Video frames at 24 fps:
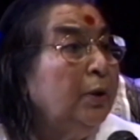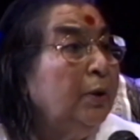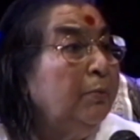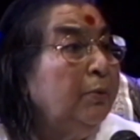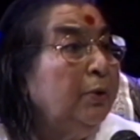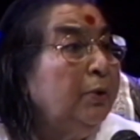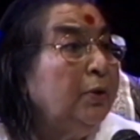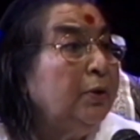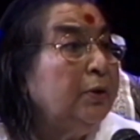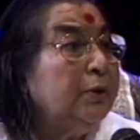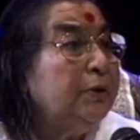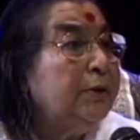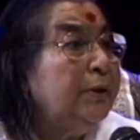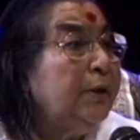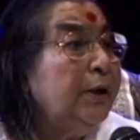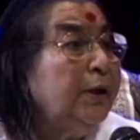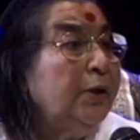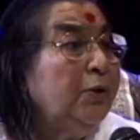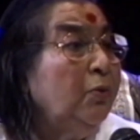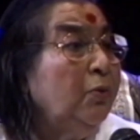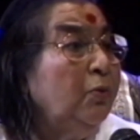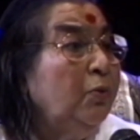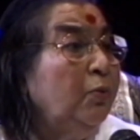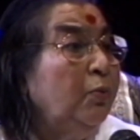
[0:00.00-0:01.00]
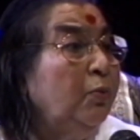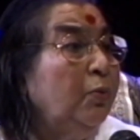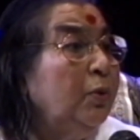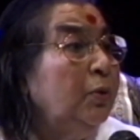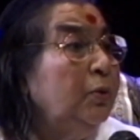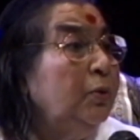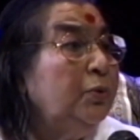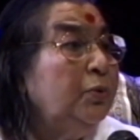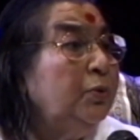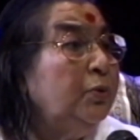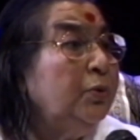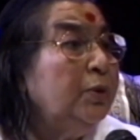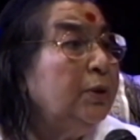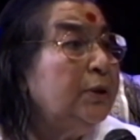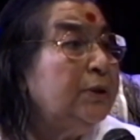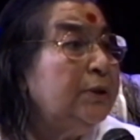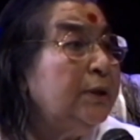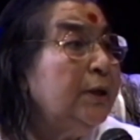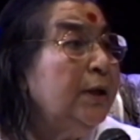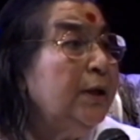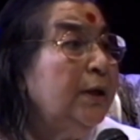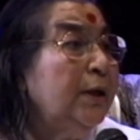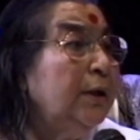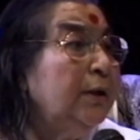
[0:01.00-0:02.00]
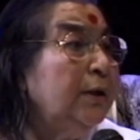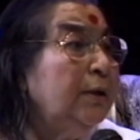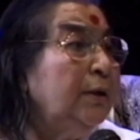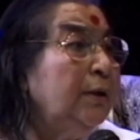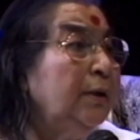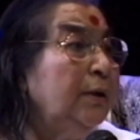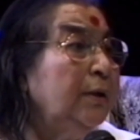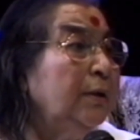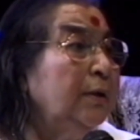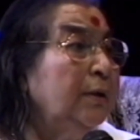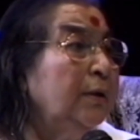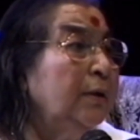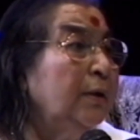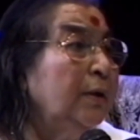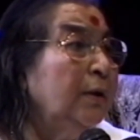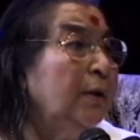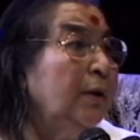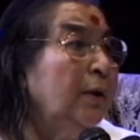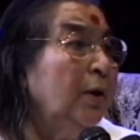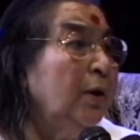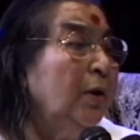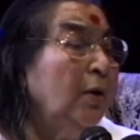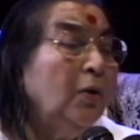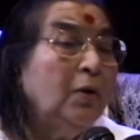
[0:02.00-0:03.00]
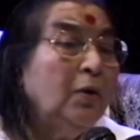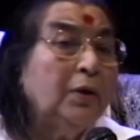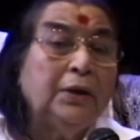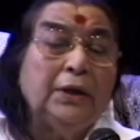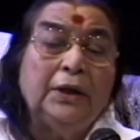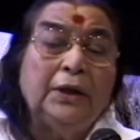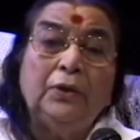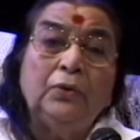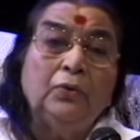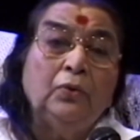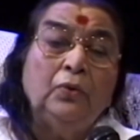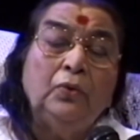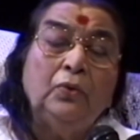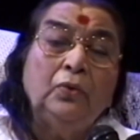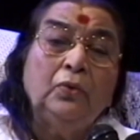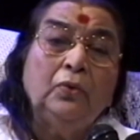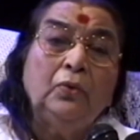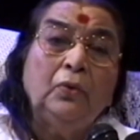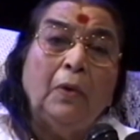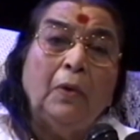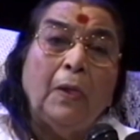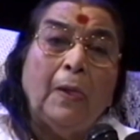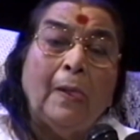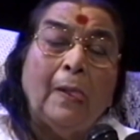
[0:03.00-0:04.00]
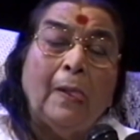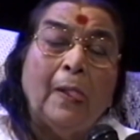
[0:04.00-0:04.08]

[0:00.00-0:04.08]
because they don't want to ascend, I think, or they don't know.